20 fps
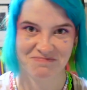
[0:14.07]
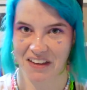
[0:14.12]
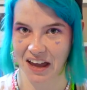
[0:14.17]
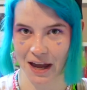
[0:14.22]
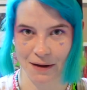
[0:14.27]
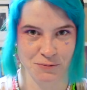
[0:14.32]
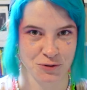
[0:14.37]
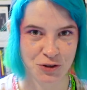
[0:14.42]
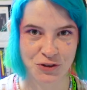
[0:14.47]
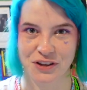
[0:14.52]

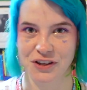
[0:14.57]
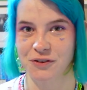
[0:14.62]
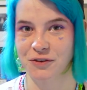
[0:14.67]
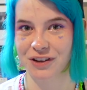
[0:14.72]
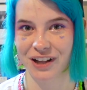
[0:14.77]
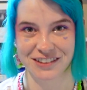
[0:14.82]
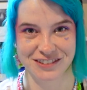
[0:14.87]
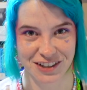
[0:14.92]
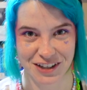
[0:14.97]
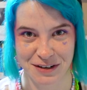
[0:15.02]
I'm sure that you
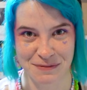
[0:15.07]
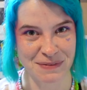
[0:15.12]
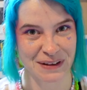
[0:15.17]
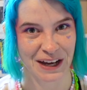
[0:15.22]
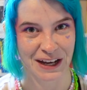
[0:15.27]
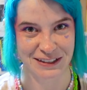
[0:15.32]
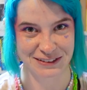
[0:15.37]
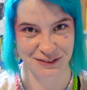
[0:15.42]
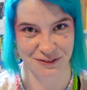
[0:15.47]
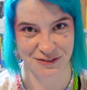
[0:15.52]
clicked on it
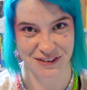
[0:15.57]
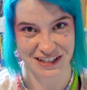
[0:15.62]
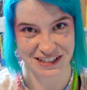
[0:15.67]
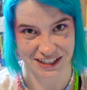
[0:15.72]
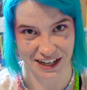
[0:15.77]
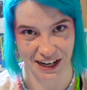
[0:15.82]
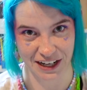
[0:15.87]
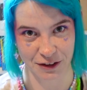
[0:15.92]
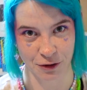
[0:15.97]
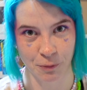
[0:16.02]
because of the
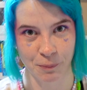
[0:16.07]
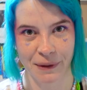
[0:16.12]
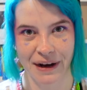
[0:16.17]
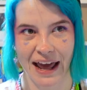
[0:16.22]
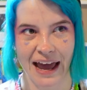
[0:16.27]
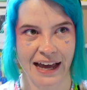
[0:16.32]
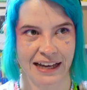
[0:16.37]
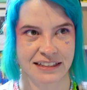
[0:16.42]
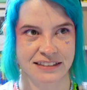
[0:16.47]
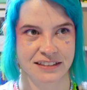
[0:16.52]
title, but
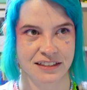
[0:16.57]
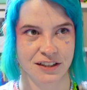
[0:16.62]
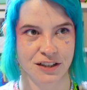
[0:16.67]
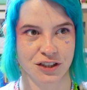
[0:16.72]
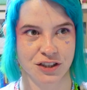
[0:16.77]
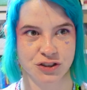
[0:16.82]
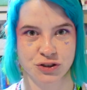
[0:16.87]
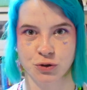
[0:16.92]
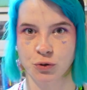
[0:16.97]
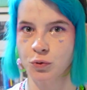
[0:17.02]
as
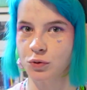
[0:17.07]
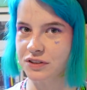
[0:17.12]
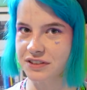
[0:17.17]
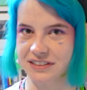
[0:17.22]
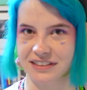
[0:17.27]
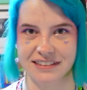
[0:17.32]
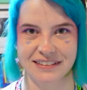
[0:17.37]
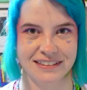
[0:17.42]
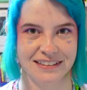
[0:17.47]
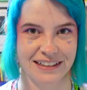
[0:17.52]
school
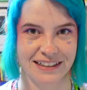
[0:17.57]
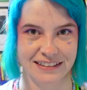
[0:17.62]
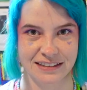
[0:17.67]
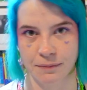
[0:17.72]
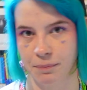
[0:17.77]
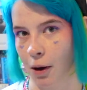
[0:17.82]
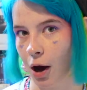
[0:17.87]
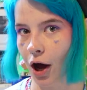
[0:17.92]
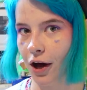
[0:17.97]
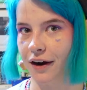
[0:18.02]
season is
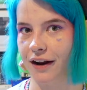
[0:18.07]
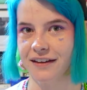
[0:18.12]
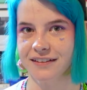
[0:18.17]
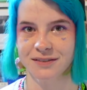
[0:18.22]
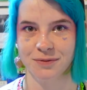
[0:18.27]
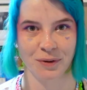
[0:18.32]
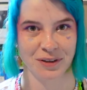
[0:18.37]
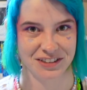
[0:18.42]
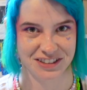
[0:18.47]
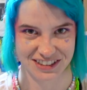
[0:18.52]
upon
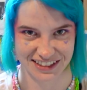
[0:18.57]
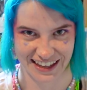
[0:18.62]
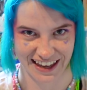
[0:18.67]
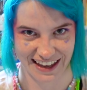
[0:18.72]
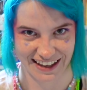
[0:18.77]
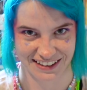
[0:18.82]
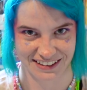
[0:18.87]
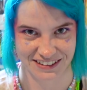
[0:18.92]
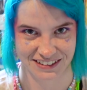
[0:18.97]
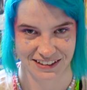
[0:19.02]
us once
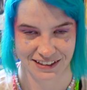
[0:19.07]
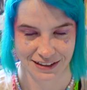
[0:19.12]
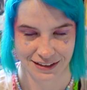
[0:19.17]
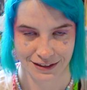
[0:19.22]
again,